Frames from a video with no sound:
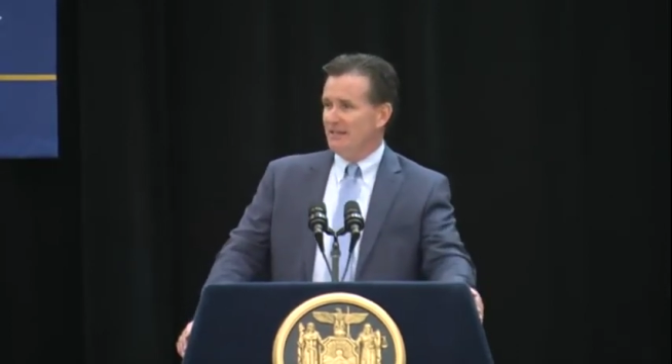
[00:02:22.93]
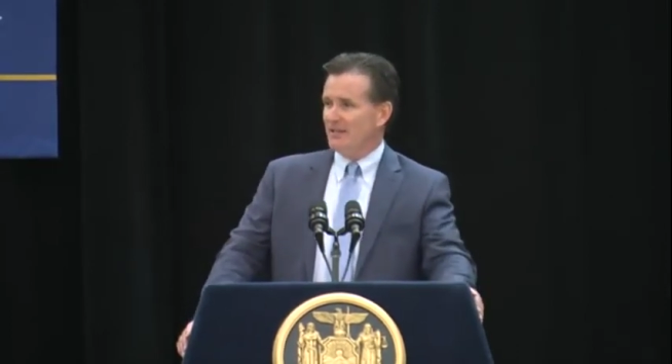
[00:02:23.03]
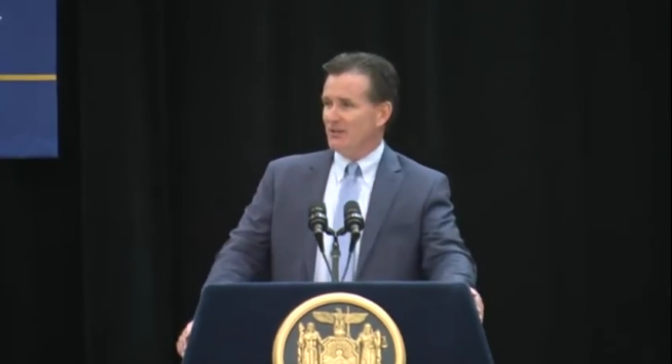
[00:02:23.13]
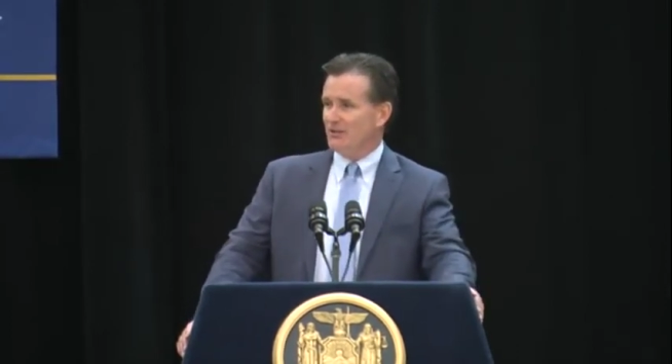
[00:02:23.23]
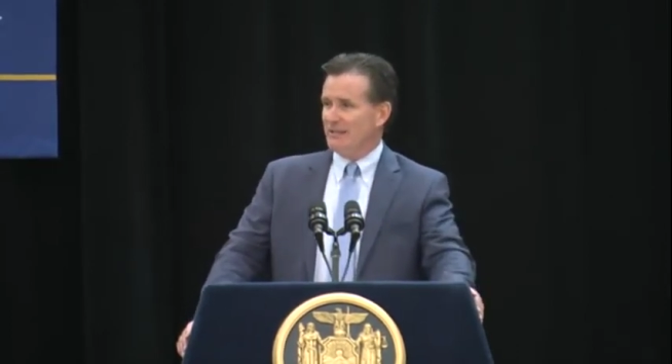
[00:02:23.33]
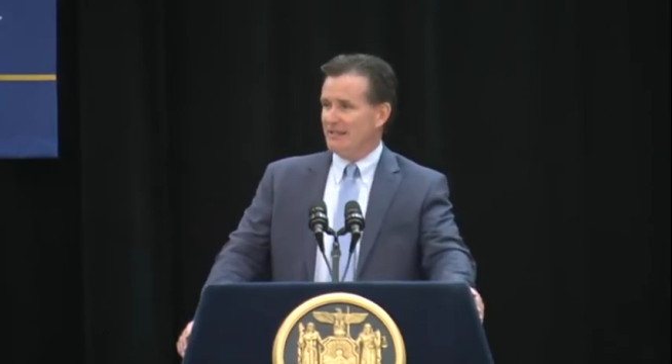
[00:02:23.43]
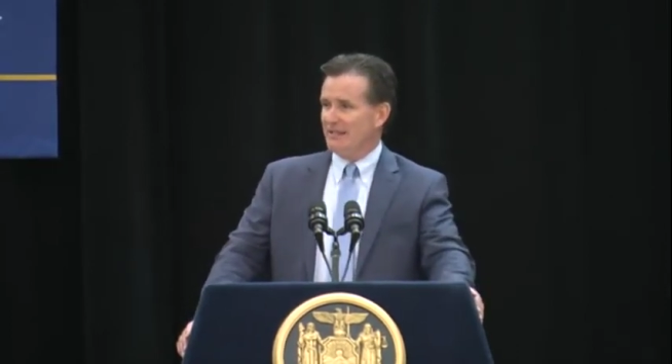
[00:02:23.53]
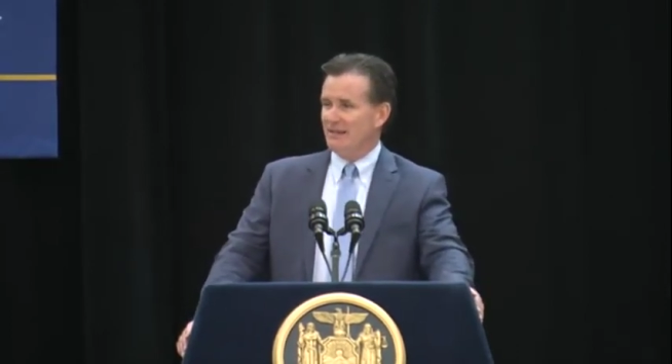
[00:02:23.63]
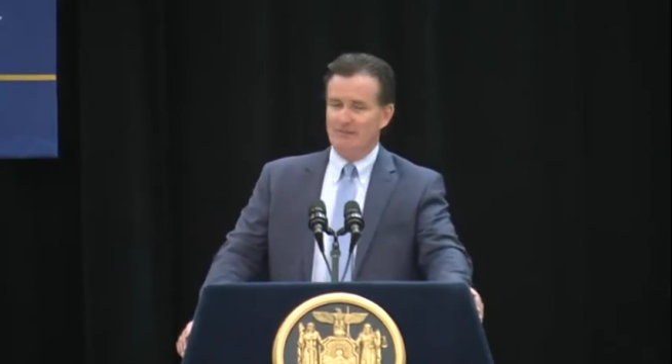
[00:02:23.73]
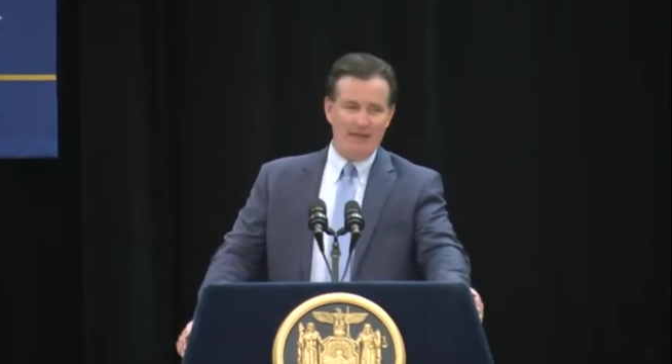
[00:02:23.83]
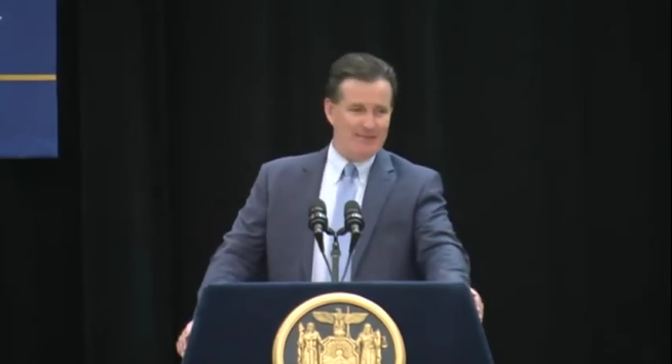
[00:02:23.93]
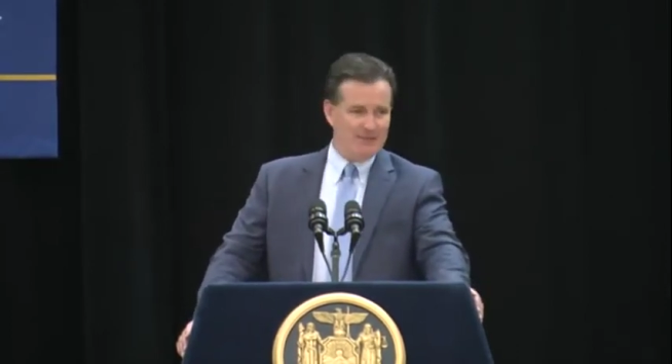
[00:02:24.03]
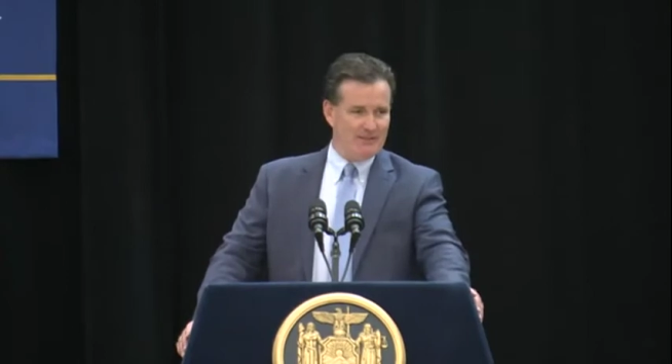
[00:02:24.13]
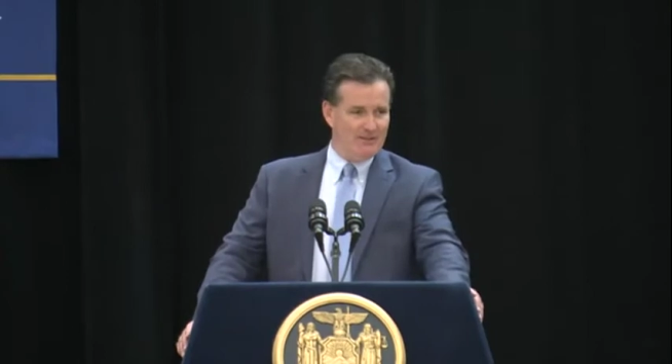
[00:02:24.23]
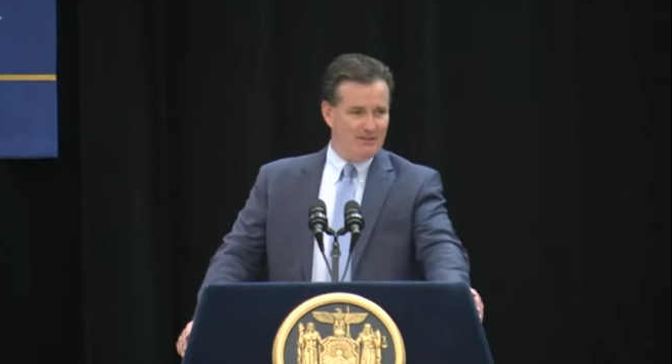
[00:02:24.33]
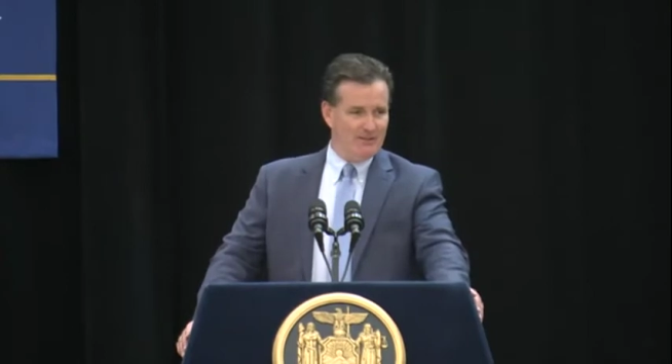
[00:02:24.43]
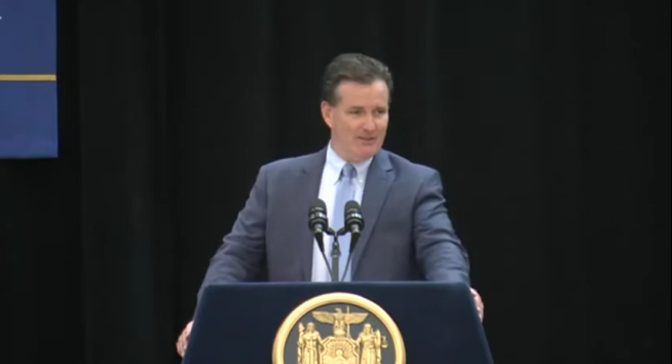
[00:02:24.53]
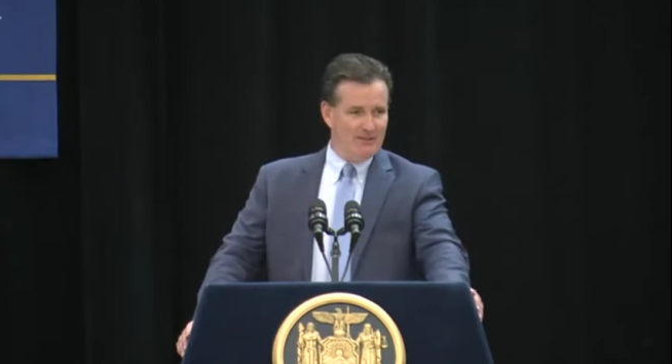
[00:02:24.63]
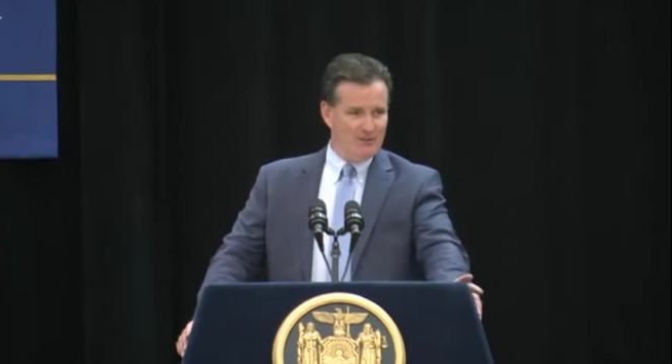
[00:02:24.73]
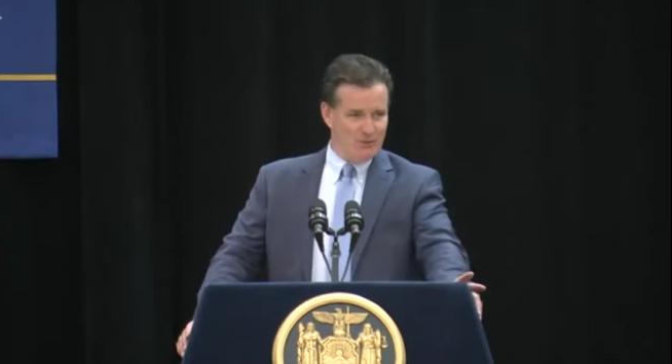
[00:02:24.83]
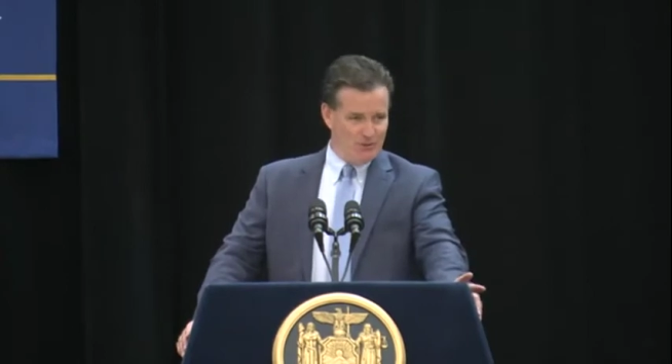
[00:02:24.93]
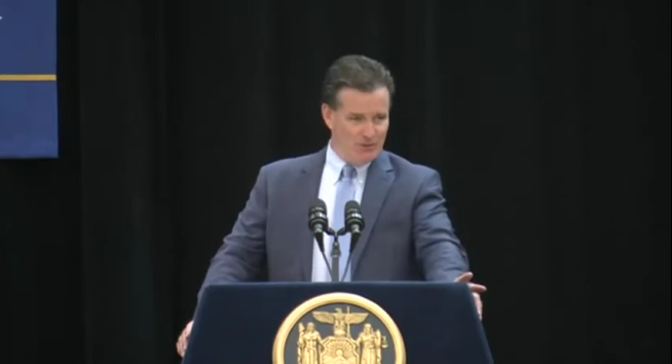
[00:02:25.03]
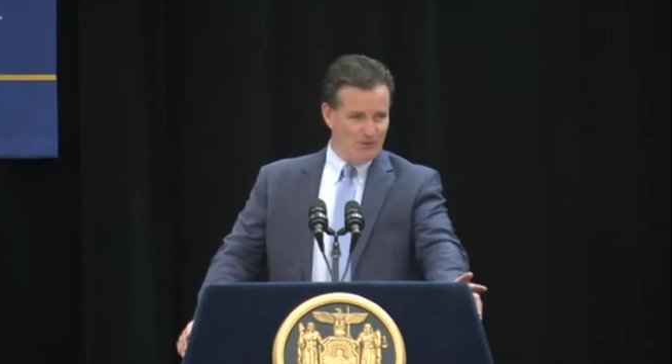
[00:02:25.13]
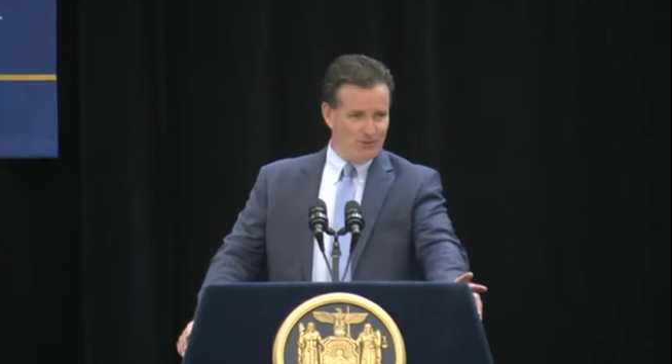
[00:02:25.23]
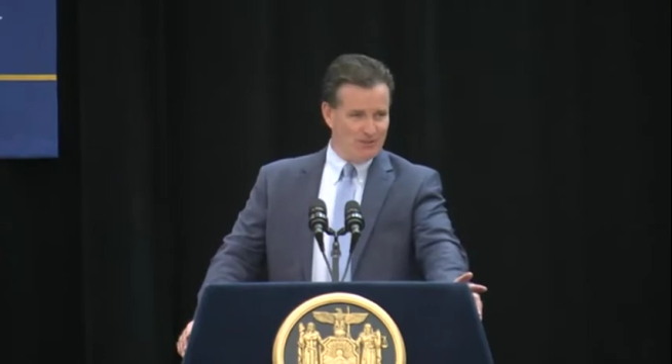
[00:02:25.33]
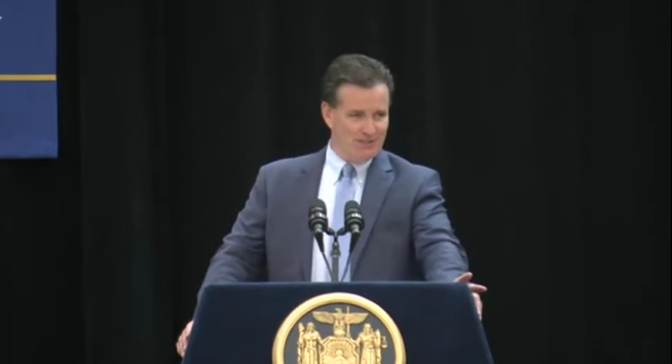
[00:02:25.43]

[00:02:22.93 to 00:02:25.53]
including having a two-year-old